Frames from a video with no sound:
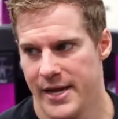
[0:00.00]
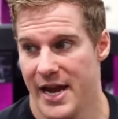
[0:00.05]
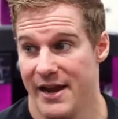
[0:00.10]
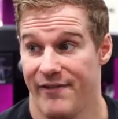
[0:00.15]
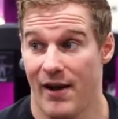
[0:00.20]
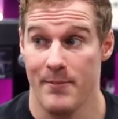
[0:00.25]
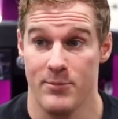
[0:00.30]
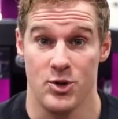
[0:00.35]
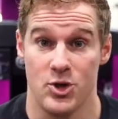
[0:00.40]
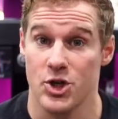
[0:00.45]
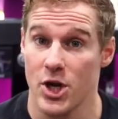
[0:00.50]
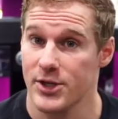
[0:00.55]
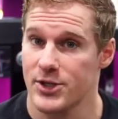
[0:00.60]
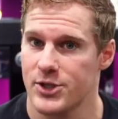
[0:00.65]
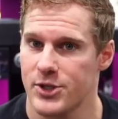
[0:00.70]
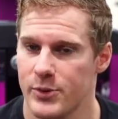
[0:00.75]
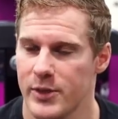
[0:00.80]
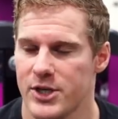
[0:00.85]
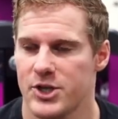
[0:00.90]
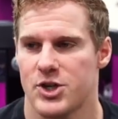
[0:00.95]
if I'm
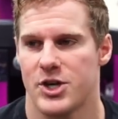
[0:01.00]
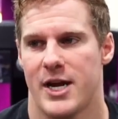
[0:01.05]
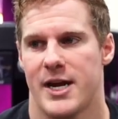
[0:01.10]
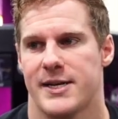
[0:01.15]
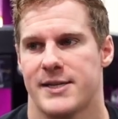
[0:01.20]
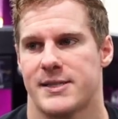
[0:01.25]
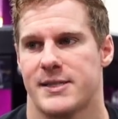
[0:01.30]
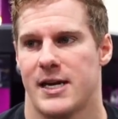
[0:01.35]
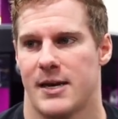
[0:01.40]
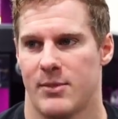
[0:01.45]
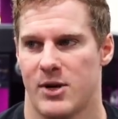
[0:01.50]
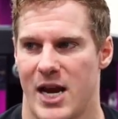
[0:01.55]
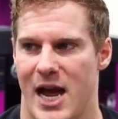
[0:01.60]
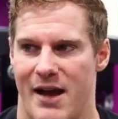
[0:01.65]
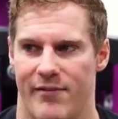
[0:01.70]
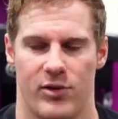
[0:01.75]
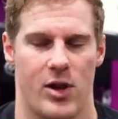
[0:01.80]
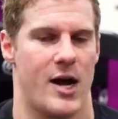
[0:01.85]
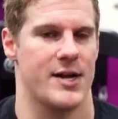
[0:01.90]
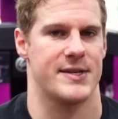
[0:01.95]
just doing chest, and I'm going to
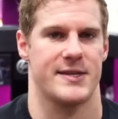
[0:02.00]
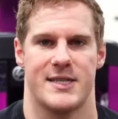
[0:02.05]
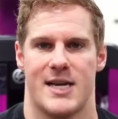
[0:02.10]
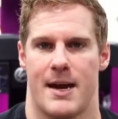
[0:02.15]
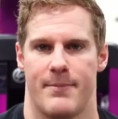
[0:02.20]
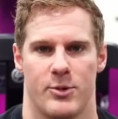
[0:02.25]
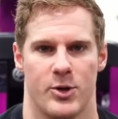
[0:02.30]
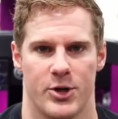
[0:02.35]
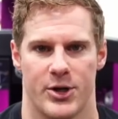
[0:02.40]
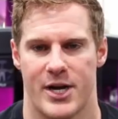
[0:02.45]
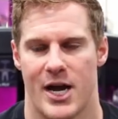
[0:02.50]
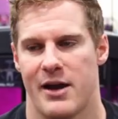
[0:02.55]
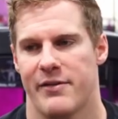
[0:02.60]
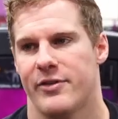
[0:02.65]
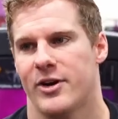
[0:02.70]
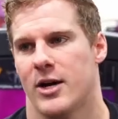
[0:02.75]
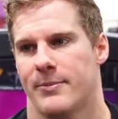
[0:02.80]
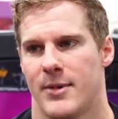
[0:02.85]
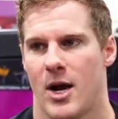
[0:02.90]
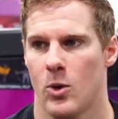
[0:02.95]
have lots of time to
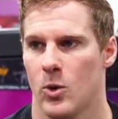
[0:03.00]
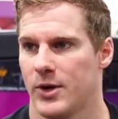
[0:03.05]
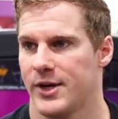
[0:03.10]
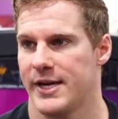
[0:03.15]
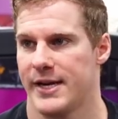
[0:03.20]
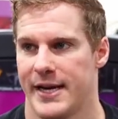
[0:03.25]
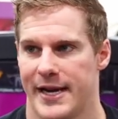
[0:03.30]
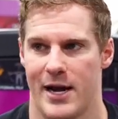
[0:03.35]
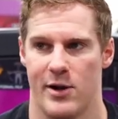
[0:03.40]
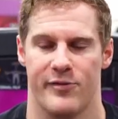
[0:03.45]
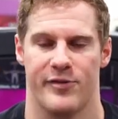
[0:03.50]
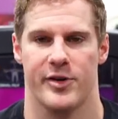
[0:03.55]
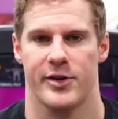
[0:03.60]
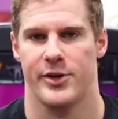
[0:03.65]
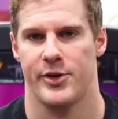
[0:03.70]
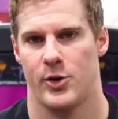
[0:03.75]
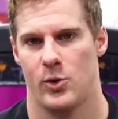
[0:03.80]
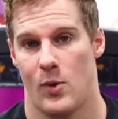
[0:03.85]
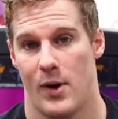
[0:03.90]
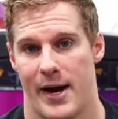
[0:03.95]
recover, I'm not working it out for a
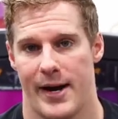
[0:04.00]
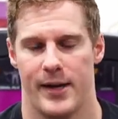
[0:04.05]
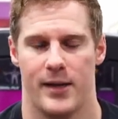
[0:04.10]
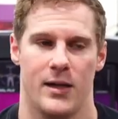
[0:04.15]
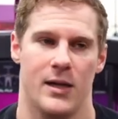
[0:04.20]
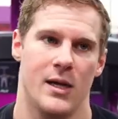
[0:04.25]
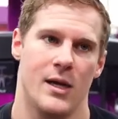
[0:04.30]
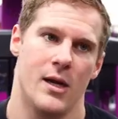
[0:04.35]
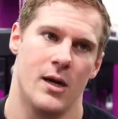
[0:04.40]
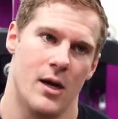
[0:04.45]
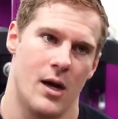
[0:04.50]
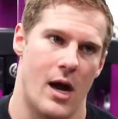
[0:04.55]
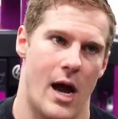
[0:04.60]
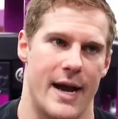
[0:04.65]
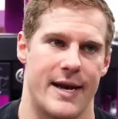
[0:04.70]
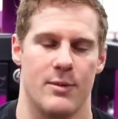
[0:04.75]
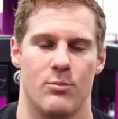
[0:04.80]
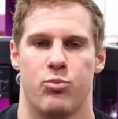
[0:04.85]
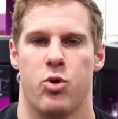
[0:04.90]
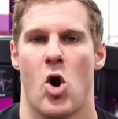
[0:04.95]
little while,
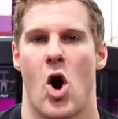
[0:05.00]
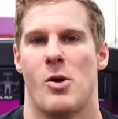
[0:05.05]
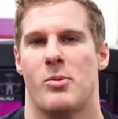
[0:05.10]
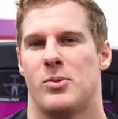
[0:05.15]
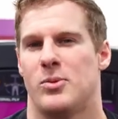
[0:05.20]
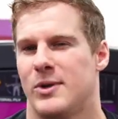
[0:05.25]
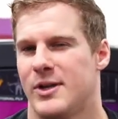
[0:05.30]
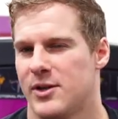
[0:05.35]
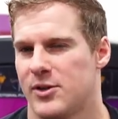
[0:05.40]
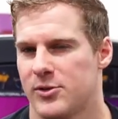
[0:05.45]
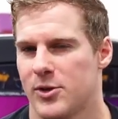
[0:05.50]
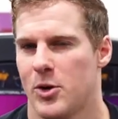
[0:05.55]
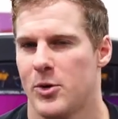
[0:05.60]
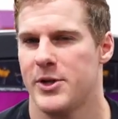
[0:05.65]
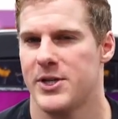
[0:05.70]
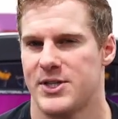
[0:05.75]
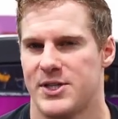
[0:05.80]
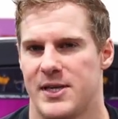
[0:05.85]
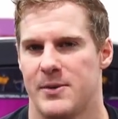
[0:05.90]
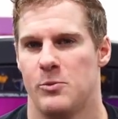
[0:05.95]
I can probably throw
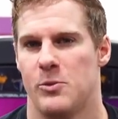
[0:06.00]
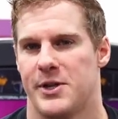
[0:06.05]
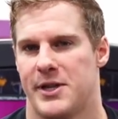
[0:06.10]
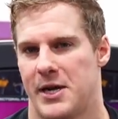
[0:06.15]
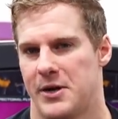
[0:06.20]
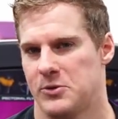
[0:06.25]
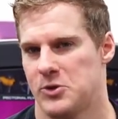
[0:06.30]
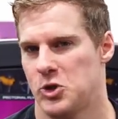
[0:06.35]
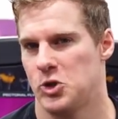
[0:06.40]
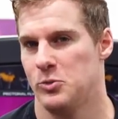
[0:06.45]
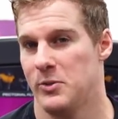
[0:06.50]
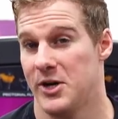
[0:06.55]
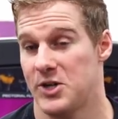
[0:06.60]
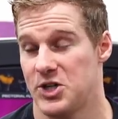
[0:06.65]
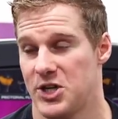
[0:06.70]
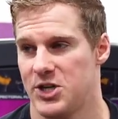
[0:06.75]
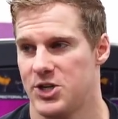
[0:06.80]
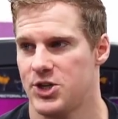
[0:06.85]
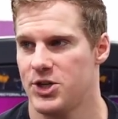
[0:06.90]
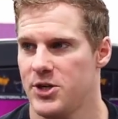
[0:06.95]
this in without too
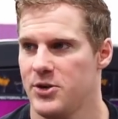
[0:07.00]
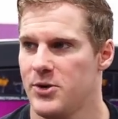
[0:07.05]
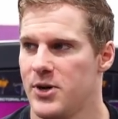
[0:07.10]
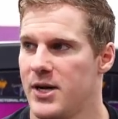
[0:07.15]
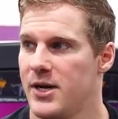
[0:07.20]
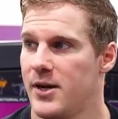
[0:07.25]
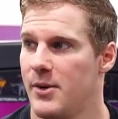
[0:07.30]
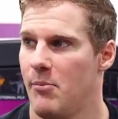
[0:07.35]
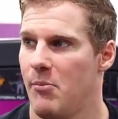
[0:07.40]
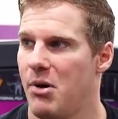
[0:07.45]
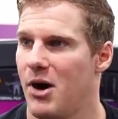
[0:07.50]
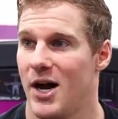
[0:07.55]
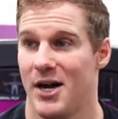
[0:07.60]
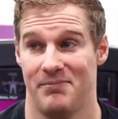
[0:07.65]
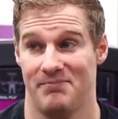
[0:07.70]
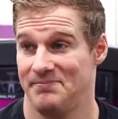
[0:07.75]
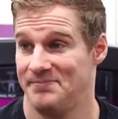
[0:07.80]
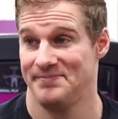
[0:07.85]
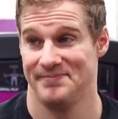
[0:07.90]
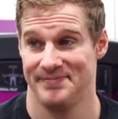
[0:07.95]
much issue. But
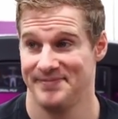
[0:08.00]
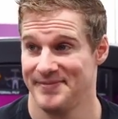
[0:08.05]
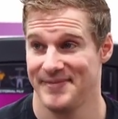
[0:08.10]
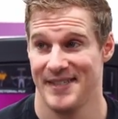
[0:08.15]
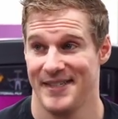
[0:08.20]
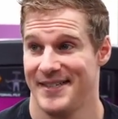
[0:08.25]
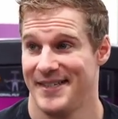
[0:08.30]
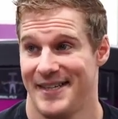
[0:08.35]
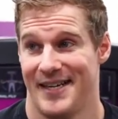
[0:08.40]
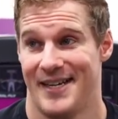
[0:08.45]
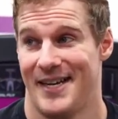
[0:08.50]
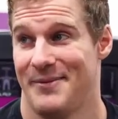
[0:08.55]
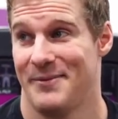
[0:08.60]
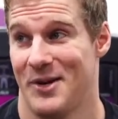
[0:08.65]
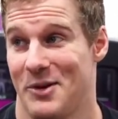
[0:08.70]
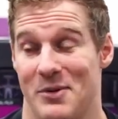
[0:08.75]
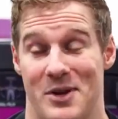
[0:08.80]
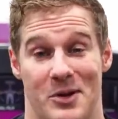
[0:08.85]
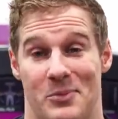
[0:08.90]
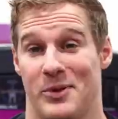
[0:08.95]
I'm
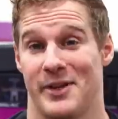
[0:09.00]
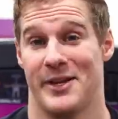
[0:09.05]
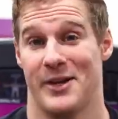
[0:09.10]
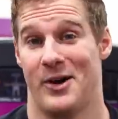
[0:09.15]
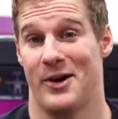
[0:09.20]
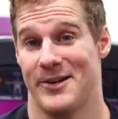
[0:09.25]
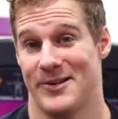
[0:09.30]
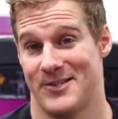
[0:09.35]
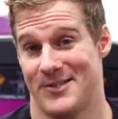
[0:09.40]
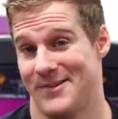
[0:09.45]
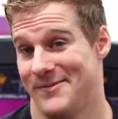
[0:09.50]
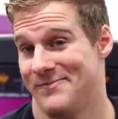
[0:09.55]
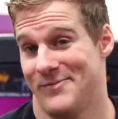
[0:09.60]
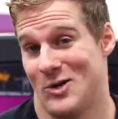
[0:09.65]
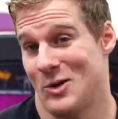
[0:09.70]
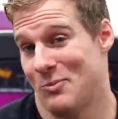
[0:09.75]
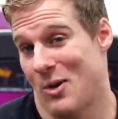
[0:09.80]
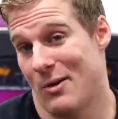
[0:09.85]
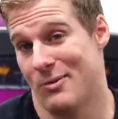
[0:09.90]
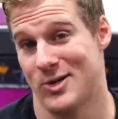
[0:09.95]
going to be completely honest.
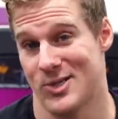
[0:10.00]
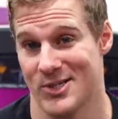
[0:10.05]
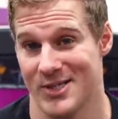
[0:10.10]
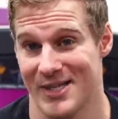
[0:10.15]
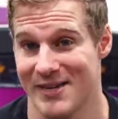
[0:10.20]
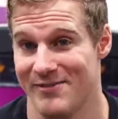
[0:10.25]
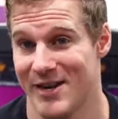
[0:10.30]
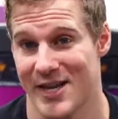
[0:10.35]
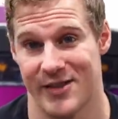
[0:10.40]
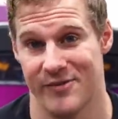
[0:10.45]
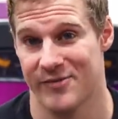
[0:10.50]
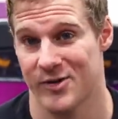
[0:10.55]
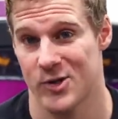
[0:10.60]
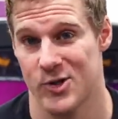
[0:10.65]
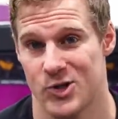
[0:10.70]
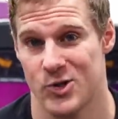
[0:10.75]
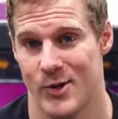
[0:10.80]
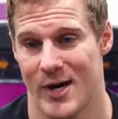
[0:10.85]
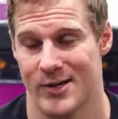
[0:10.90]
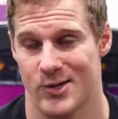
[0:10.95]
Could probably just leave it at the
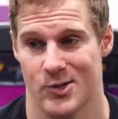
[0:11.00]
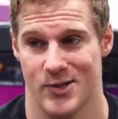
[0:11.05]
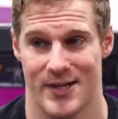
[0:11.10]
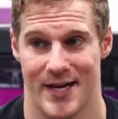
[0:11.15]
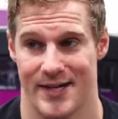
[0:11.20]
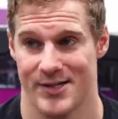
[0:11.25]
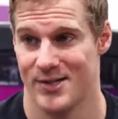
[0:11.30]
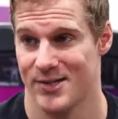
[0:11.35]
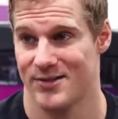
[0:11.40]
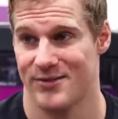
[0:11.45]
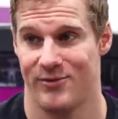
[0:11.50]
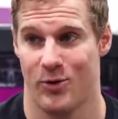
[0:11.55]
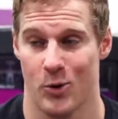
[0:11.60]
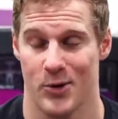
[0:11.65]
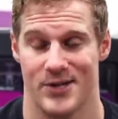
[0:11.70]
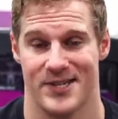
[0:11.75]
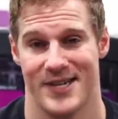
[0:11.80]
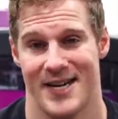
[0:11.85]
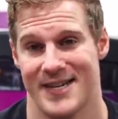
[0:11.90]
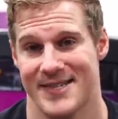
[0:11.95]
first two exercises,
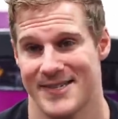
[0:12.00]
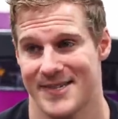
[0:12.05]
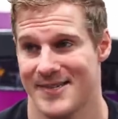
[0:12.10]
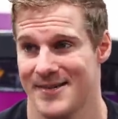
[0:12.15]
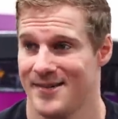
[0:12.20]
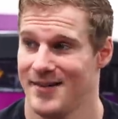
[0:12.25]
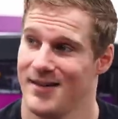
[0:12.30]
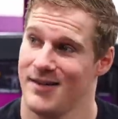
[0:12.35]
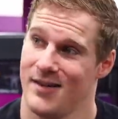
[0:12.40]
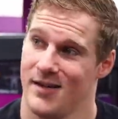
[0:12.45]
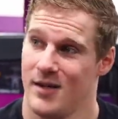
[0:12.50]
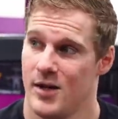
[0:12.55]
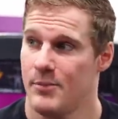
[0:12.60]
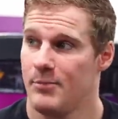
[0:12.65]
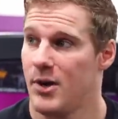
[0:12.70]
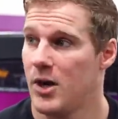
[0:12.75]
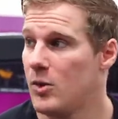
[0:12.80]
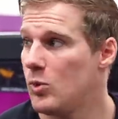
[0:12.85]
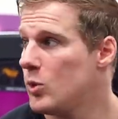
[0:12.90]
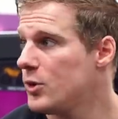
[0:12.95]
four sets,
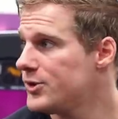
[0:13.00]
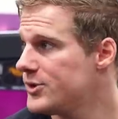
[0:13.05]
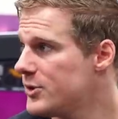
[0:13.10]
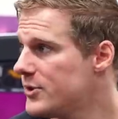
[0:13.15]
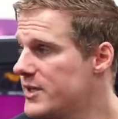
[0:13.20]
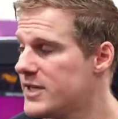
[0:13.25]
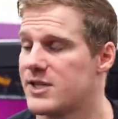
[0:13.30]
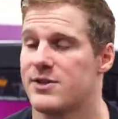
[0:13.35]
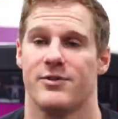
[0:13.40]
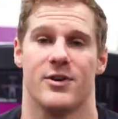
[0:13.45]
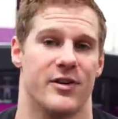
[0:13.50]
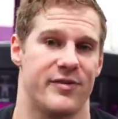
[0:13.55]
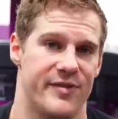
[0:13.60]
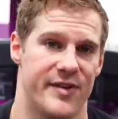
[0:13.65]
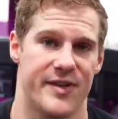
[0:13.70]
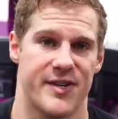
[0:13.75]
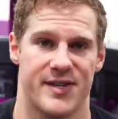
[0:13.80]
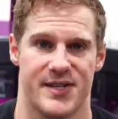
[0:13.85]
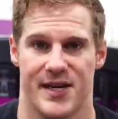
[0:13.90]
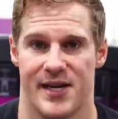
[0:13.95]
but we'll do this for a
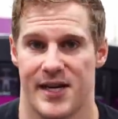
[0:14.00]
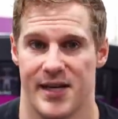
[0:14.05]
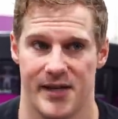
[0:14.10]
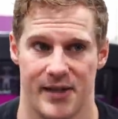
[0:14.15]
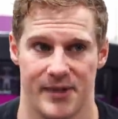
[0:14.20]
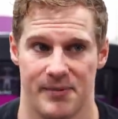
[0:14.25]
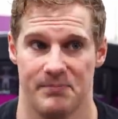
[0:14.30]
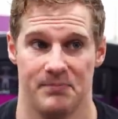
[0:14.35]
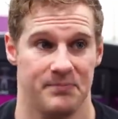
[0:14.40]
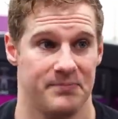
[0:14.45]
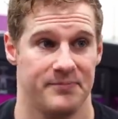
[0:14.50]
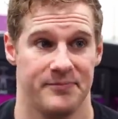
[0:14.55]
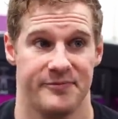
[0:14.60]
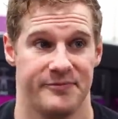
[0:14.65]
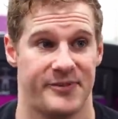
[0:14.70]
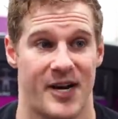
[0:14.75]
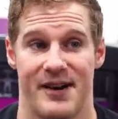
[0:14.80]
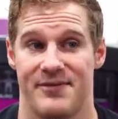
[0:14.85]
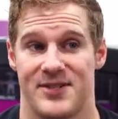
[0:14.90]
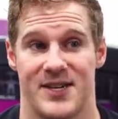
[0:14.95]
fifth set and
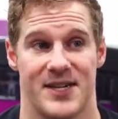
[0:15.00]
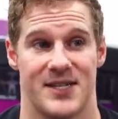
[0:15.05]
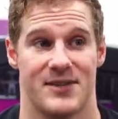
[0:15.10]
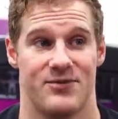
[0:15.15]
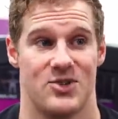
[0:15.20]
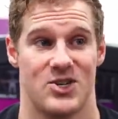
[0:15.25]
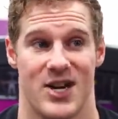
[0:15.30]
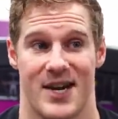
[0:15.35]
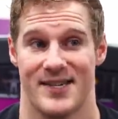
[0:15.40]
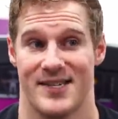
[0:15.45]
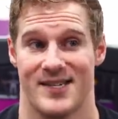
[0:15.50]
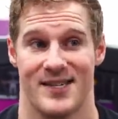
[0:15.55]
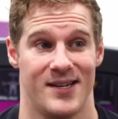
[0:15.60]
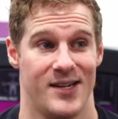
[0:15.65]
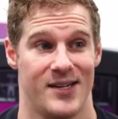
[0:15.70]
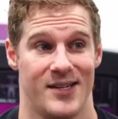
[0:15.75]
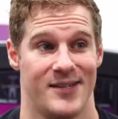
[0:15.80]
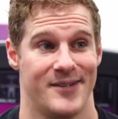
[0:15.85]
five sets of chest,